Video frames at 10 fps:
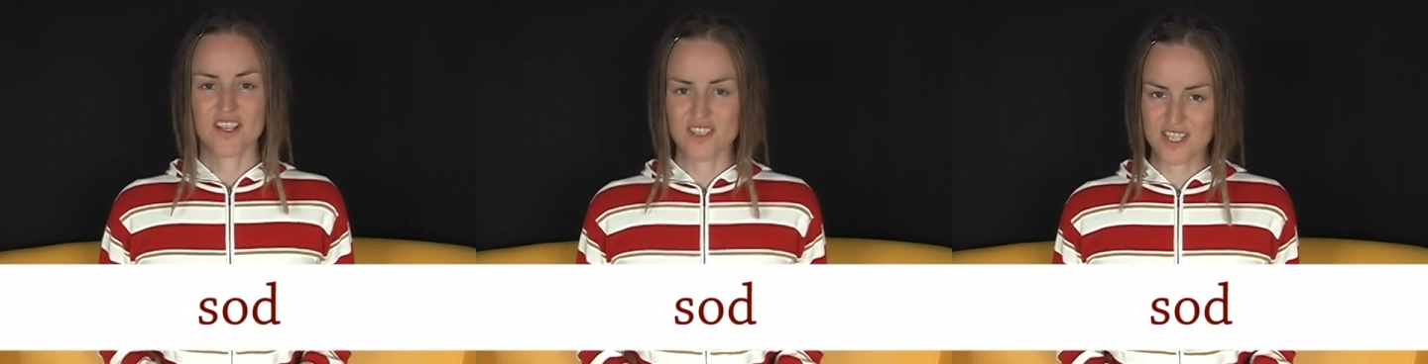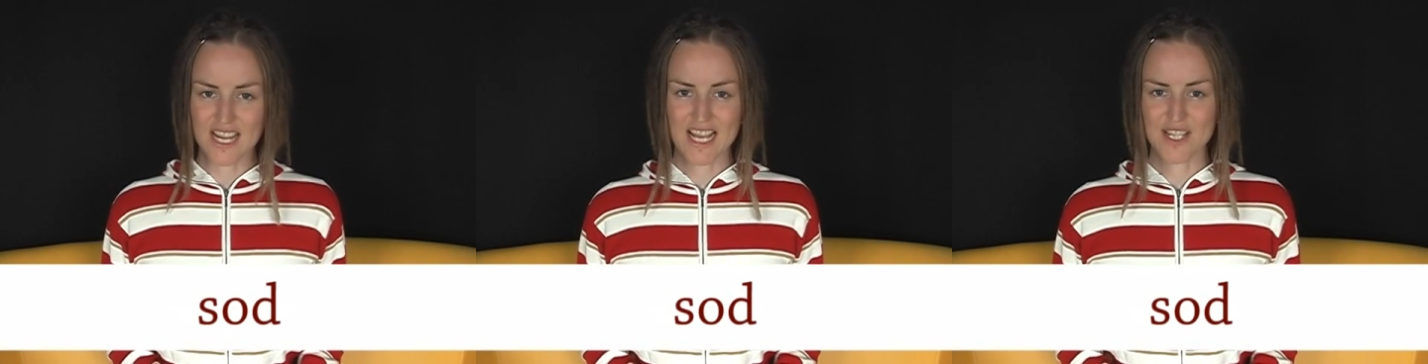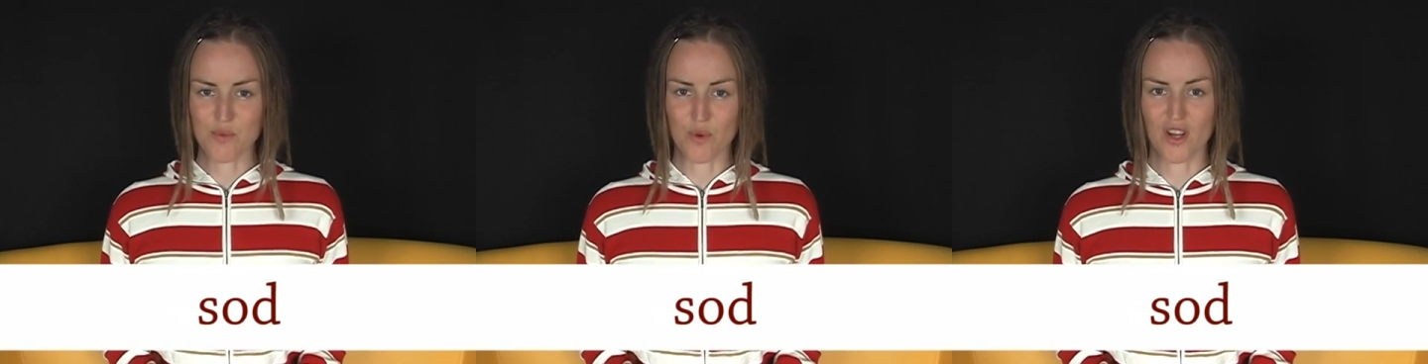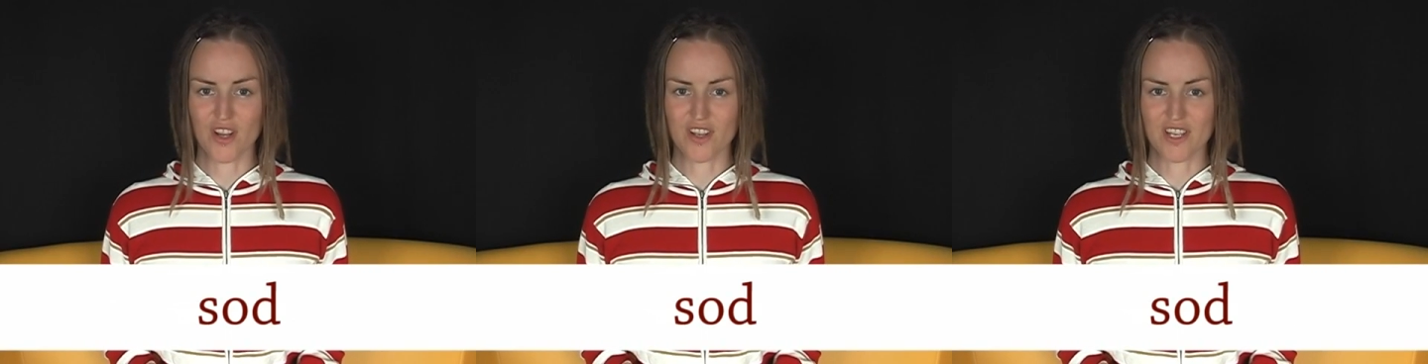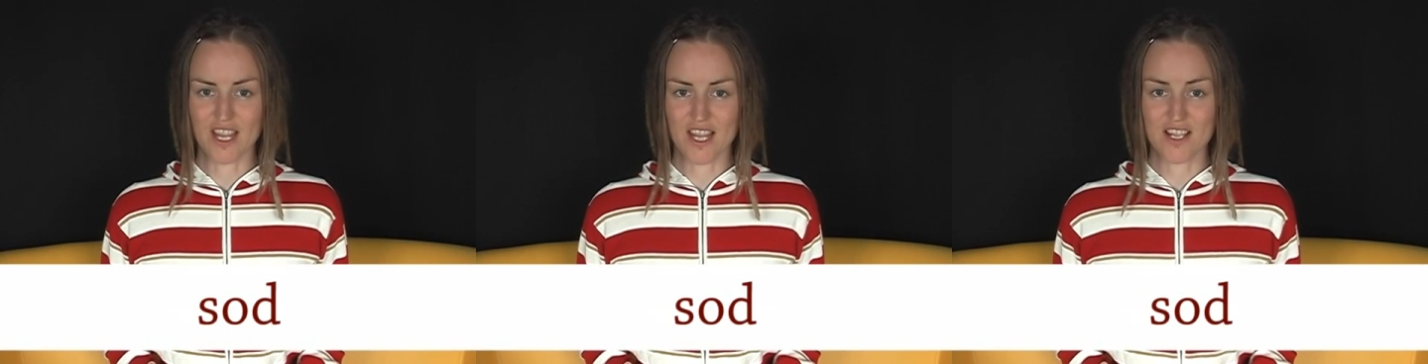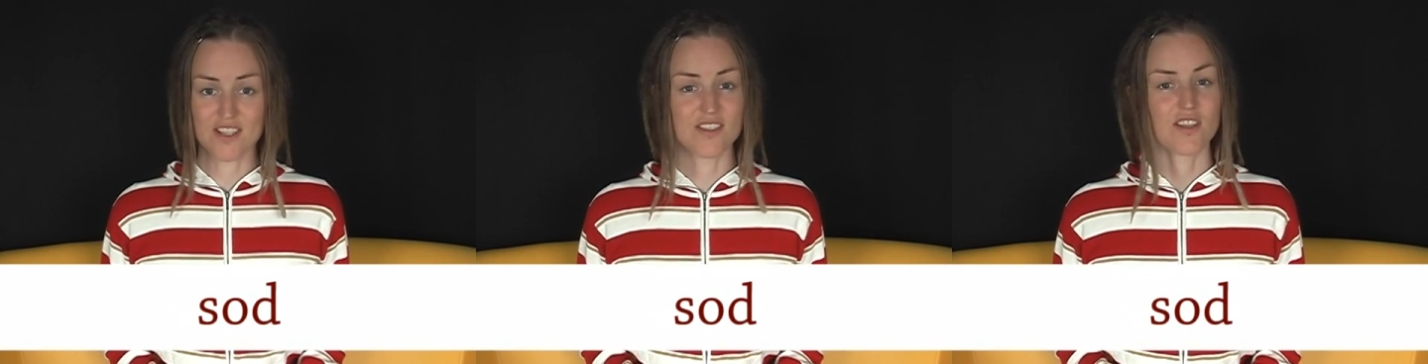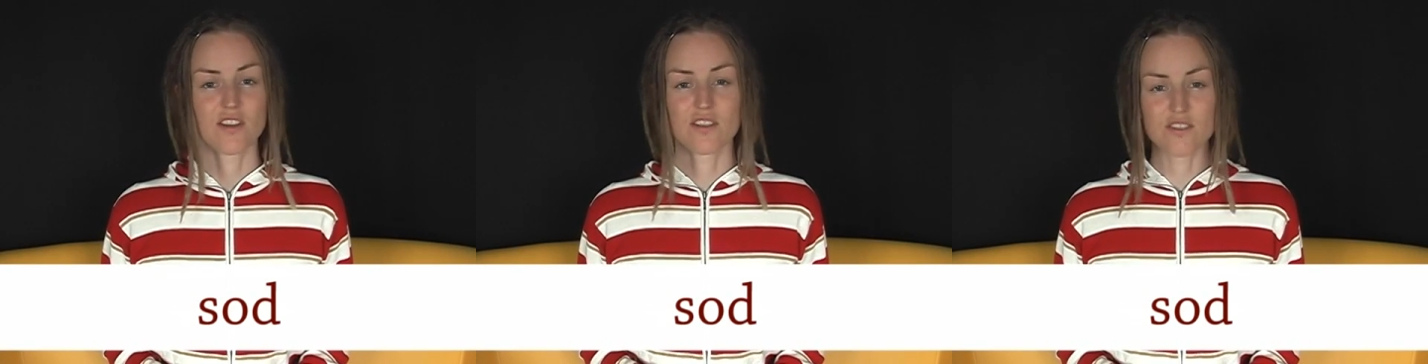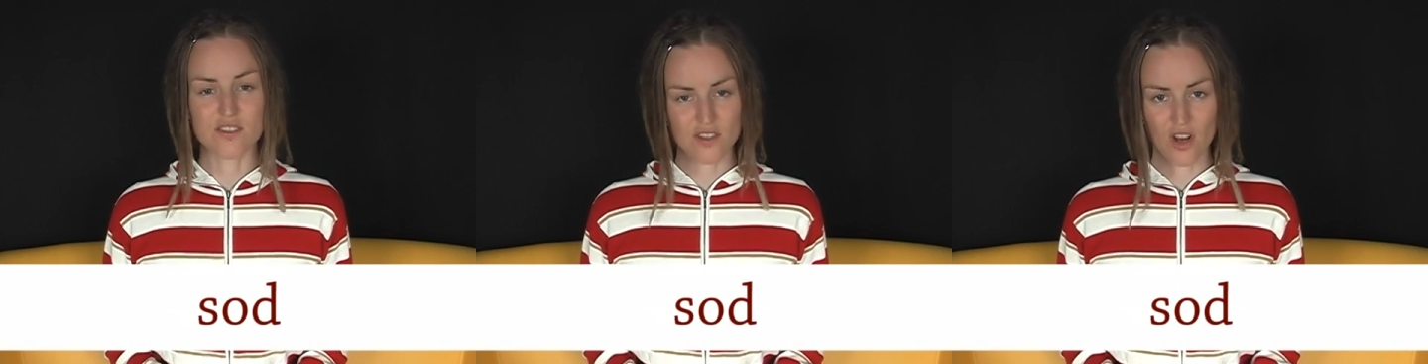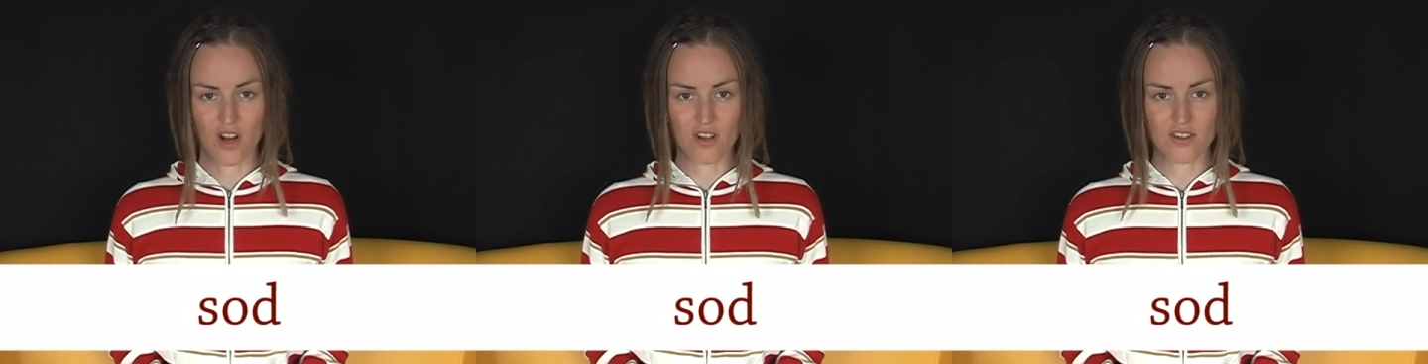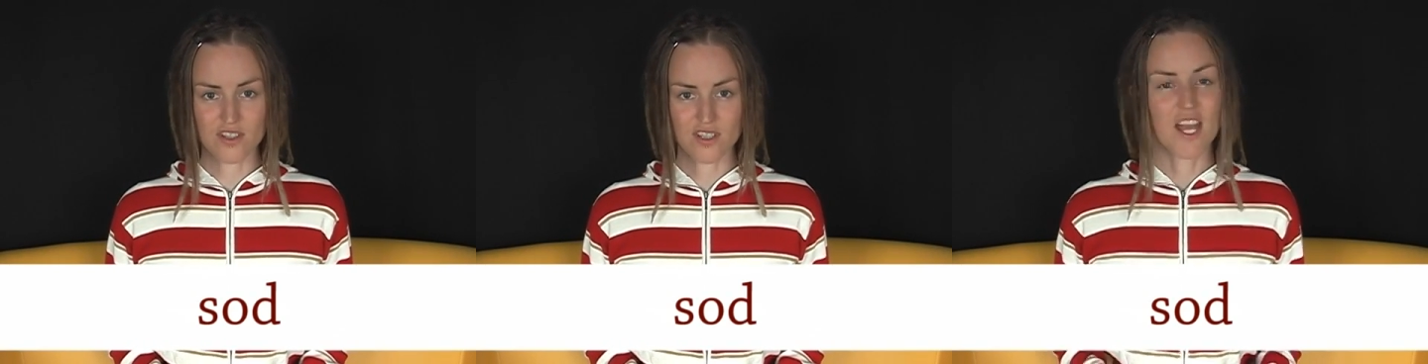Today's word is sod.